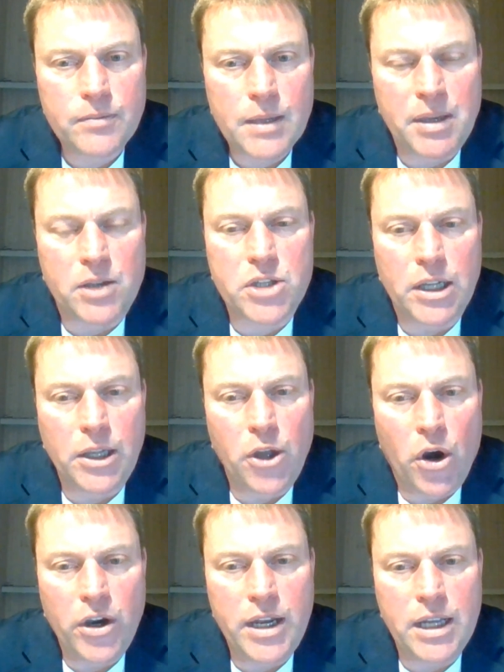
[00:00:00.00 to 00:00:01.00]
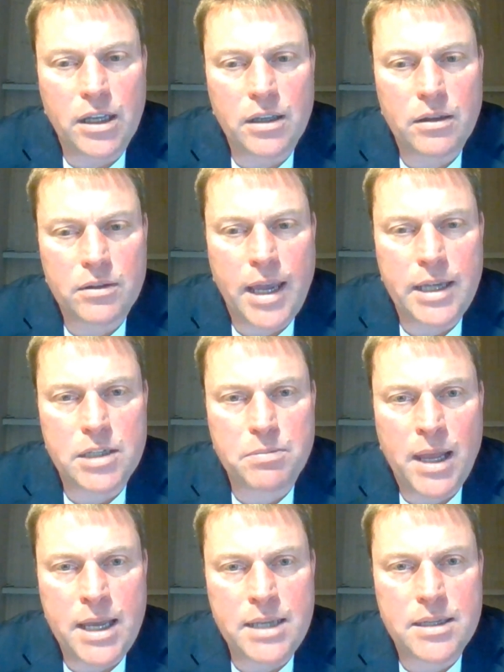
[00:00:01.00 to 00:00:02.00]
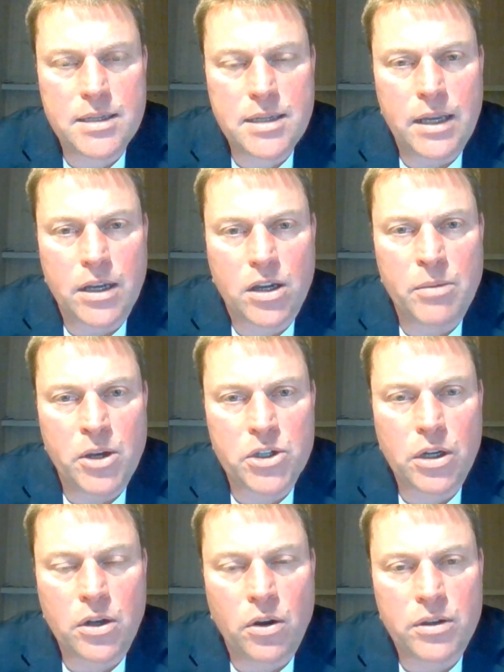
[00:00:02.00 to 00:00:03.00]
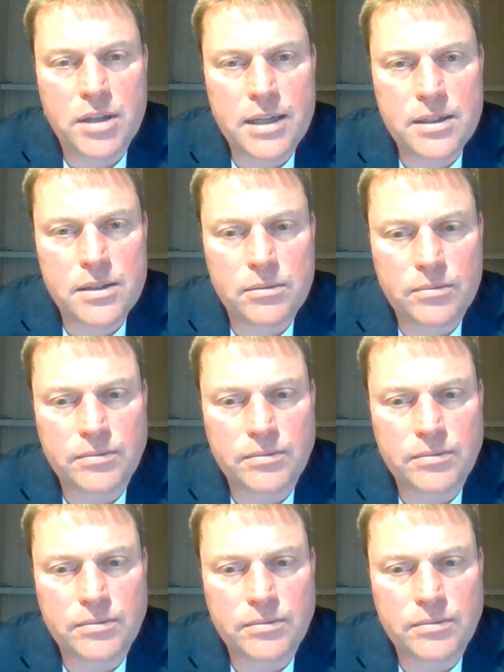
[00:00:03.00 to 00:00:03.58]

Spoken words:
because the learning takes place in a commercial context.